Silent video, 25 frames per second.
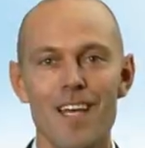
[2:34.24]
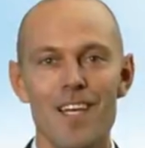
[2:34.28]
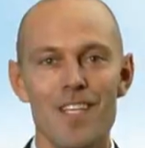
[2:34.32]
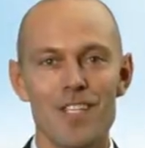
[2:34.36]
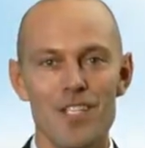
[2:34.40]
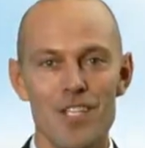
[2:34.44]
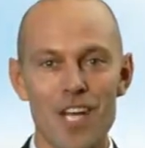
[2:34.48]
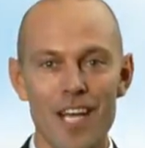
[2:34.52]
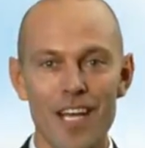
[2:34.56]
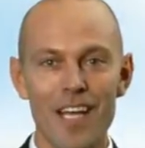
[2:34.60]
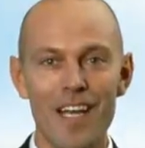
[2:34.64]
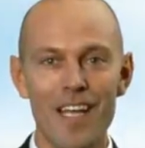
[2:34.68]

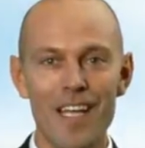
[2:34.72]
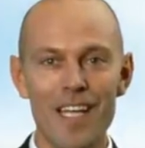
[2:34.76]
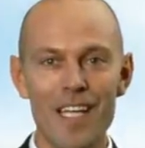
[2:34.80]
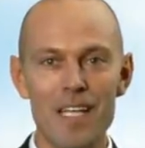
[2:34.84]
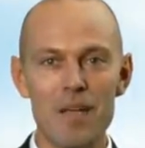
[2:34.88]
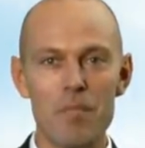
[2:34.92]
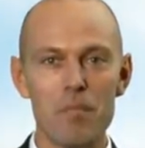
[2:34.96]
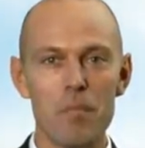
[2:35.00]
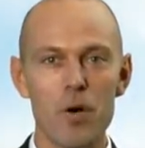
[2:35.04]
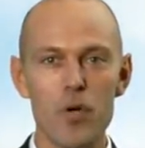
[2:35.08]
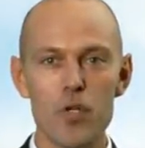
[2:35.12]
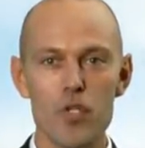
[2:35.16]

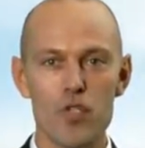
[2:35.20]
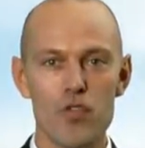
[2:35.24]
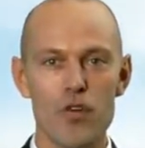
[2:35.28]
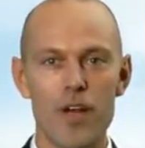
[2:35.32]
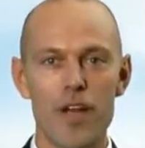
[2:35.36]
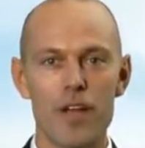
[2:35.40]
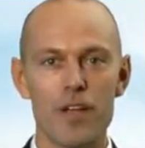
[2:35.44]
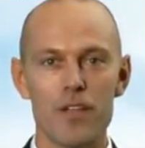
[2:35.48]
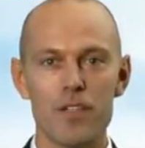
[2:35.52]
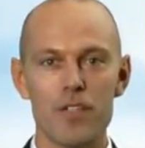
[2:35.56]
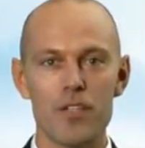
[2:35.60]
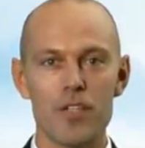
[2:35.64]
Secondly, most
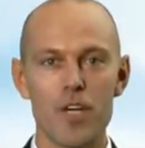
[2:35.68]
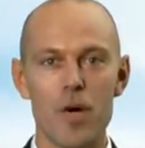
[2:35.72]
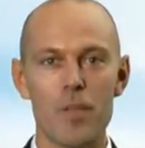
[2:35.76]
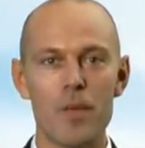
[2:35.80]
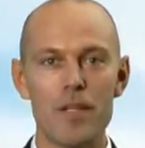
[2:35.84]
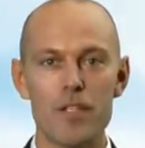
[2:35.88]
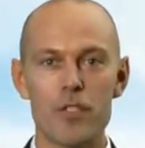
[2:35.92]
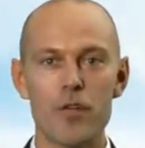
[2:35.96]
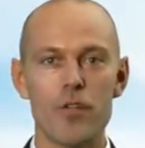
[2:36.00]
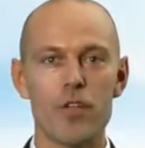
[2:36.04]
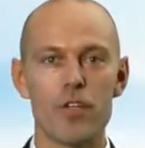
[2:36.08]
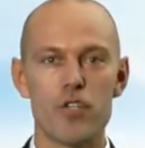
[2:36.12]
traders come
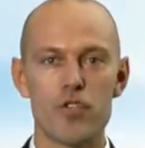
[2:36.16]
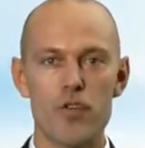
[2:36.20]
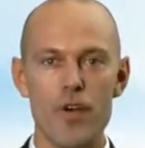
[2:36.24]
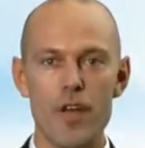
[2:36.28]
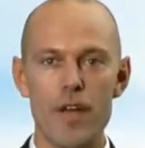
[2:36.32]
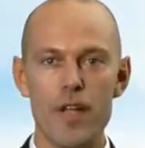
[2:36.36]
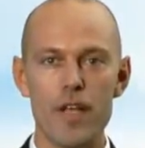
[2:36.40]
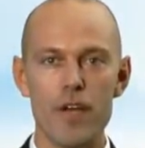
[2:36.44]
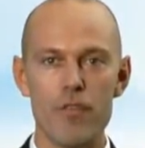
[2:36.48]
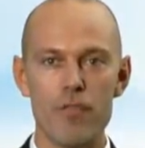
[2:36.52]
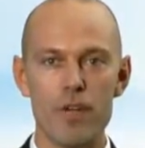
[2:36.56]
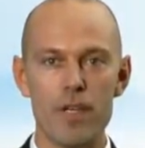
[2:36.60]
into the
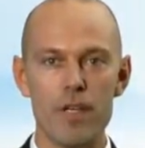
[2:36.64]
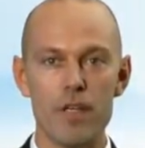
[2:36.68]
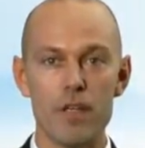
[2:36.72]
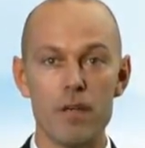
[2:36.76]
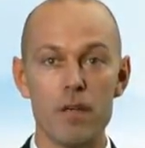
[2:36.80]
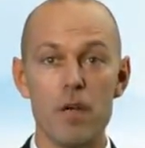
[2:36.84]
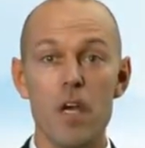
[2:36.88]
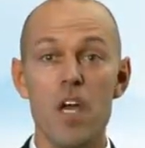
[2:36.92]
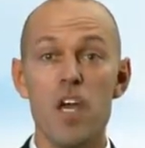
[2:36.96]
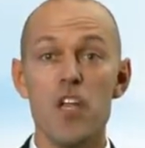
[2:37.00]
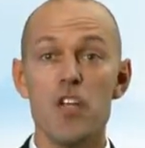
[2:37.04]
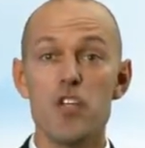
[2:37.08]
trading arena